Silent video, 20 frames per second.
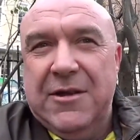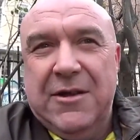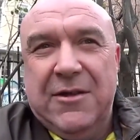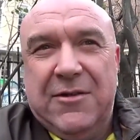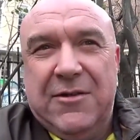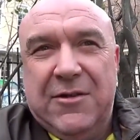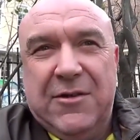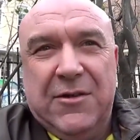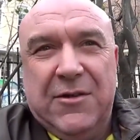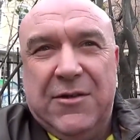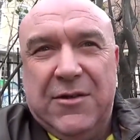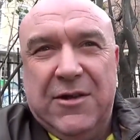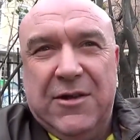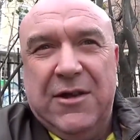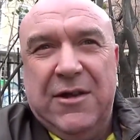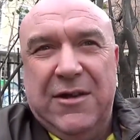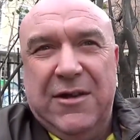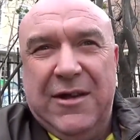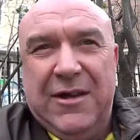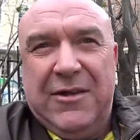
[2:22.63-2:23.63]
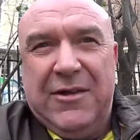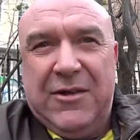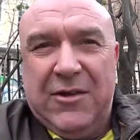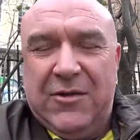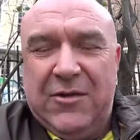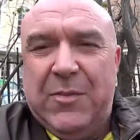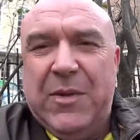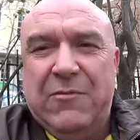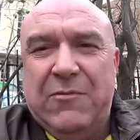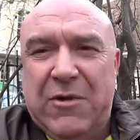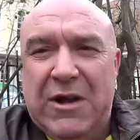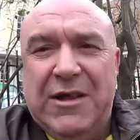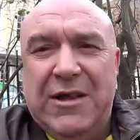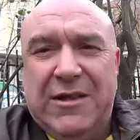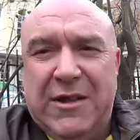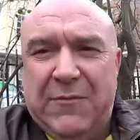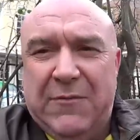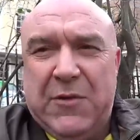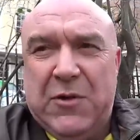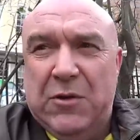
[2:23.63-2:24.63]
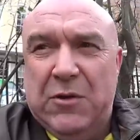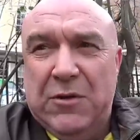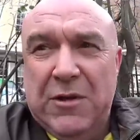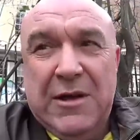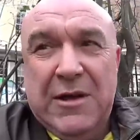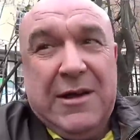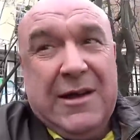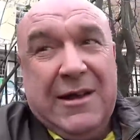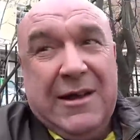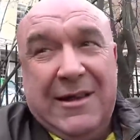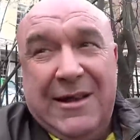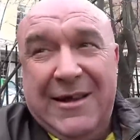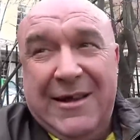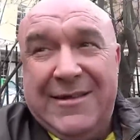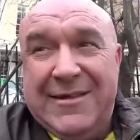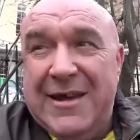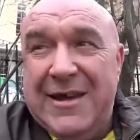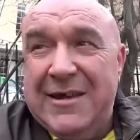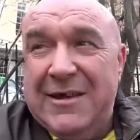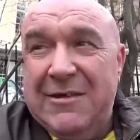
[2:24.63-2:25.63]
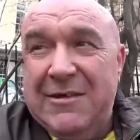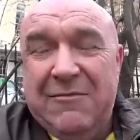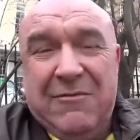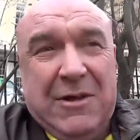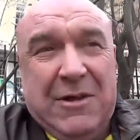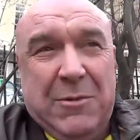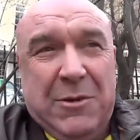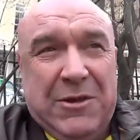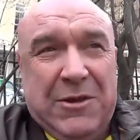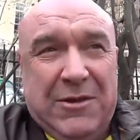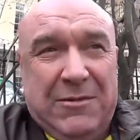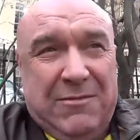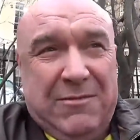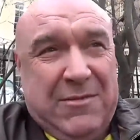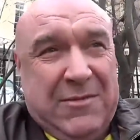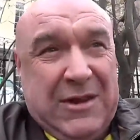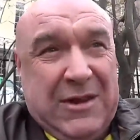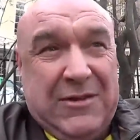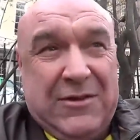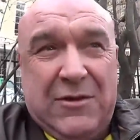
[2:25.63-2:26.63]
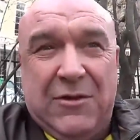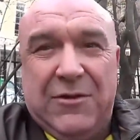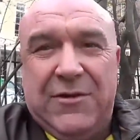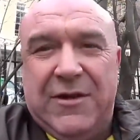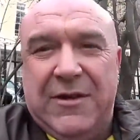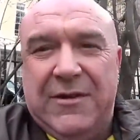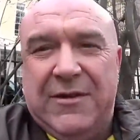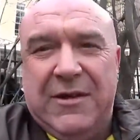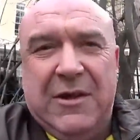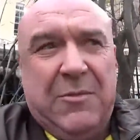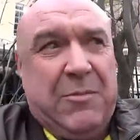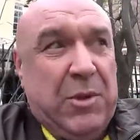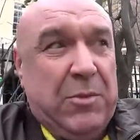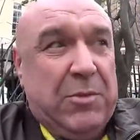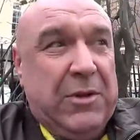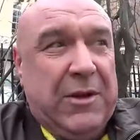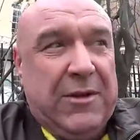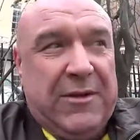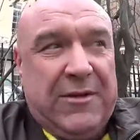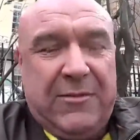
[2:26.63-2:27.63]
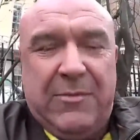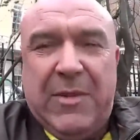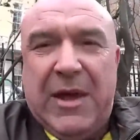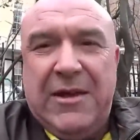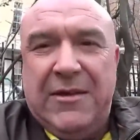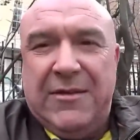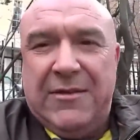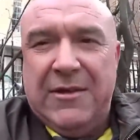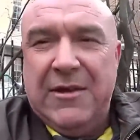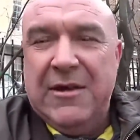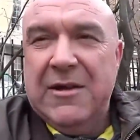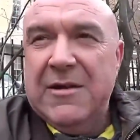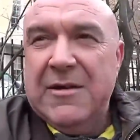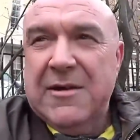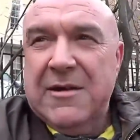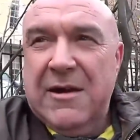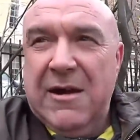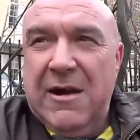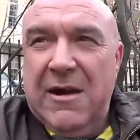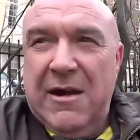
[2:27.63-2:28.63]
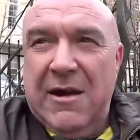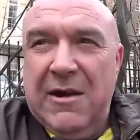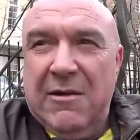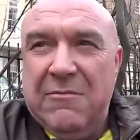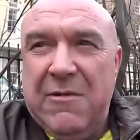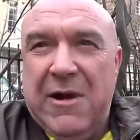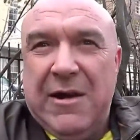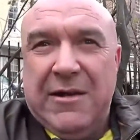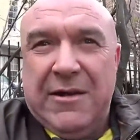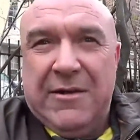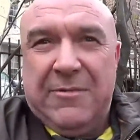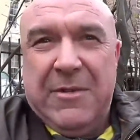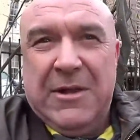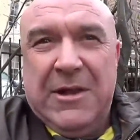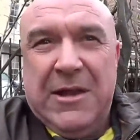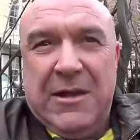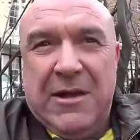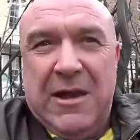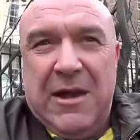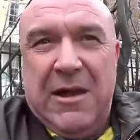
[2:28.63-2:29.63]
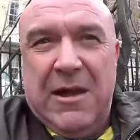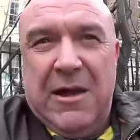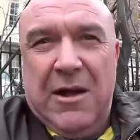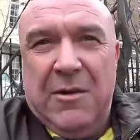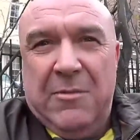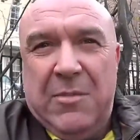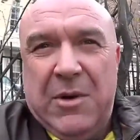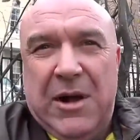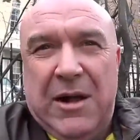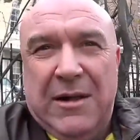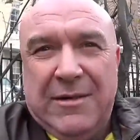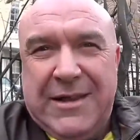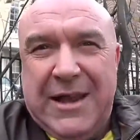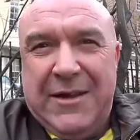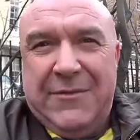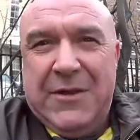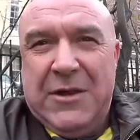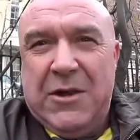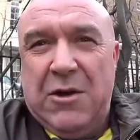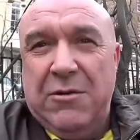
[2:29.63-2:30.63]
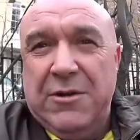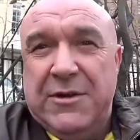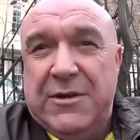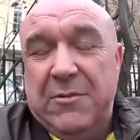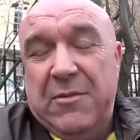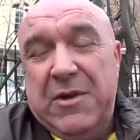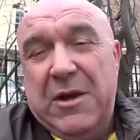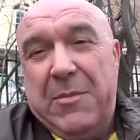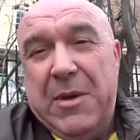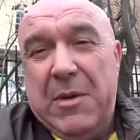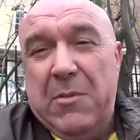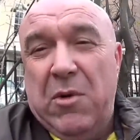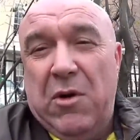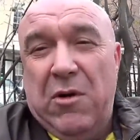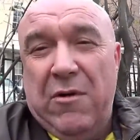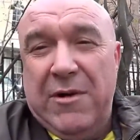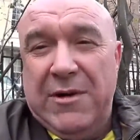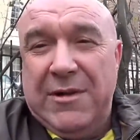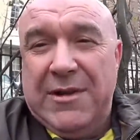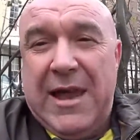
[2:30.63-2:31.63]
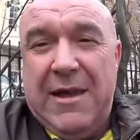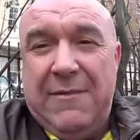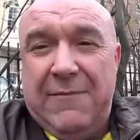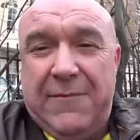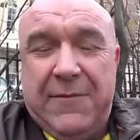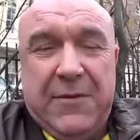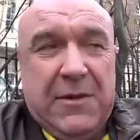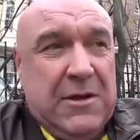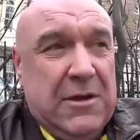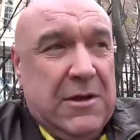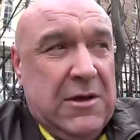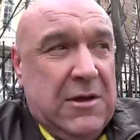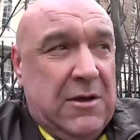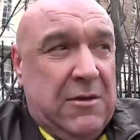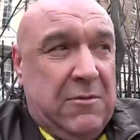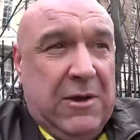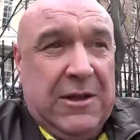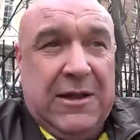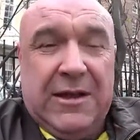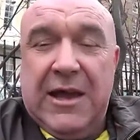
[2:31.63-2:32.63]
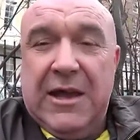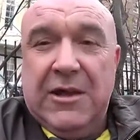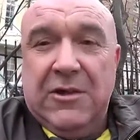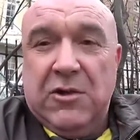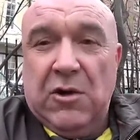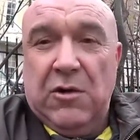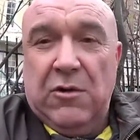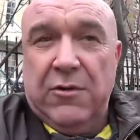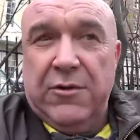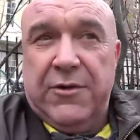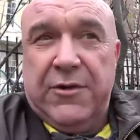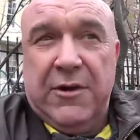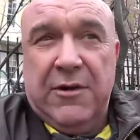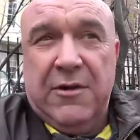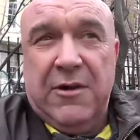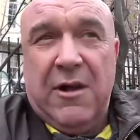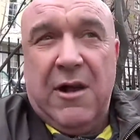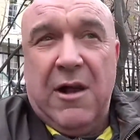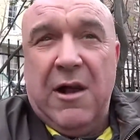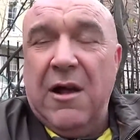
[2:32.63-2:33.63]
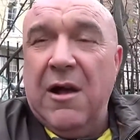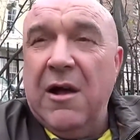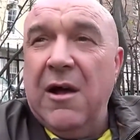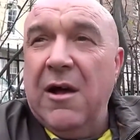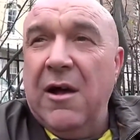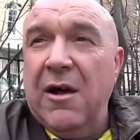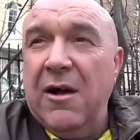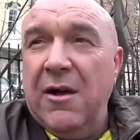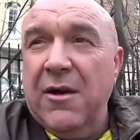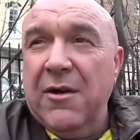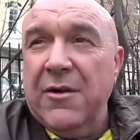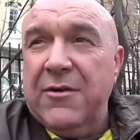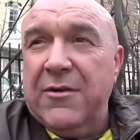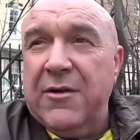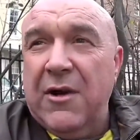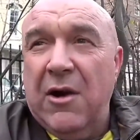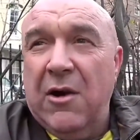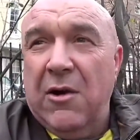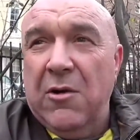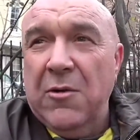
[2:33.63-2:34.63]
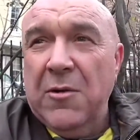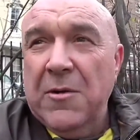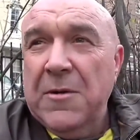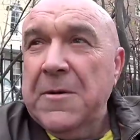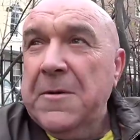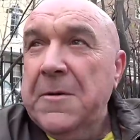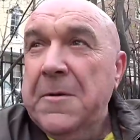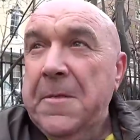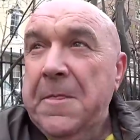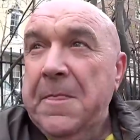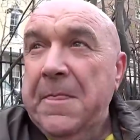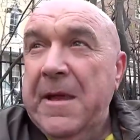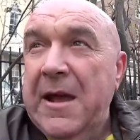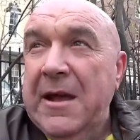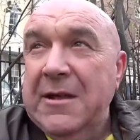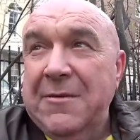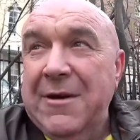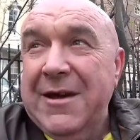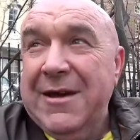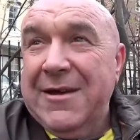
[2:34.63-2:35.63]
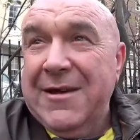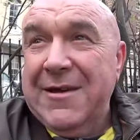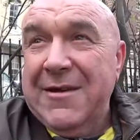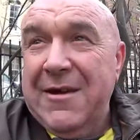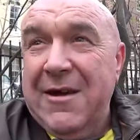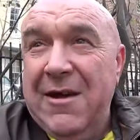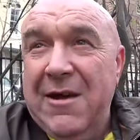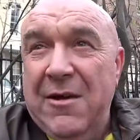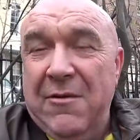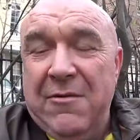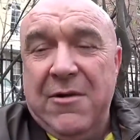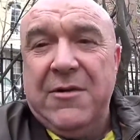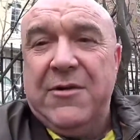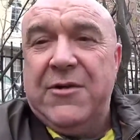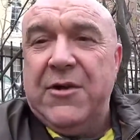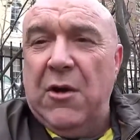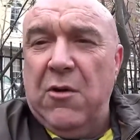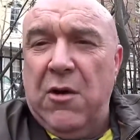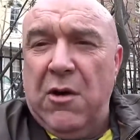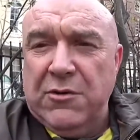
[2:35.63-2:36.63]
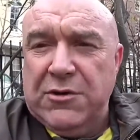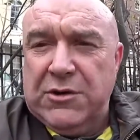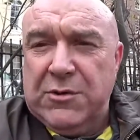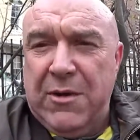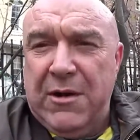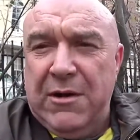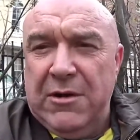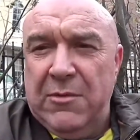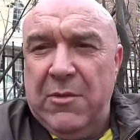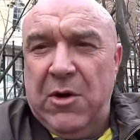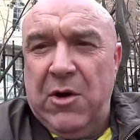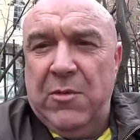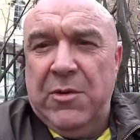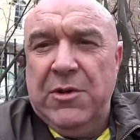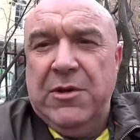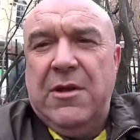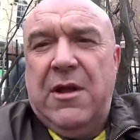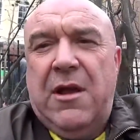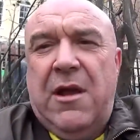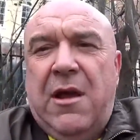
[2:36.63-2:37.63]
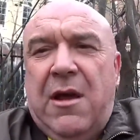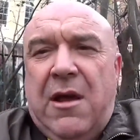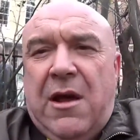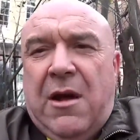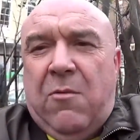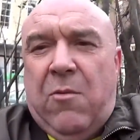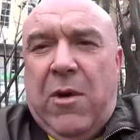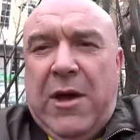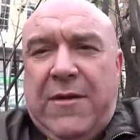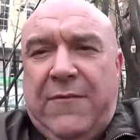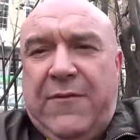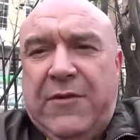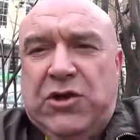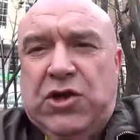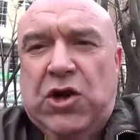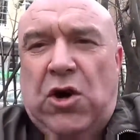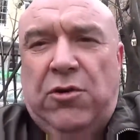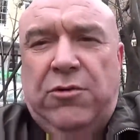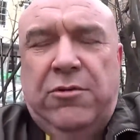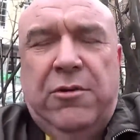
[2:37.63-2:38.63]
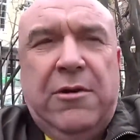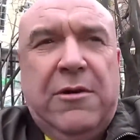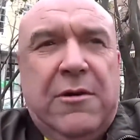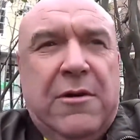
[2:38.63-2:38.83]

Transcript: It's just that it's just been really difficult, and like I said, I don't really want to discuss this in a public space right this minute, but I'll definitely go into a bit more in depth when I get indoors. So anyway, we're in Soho Square at the moment. I'm waiting for John.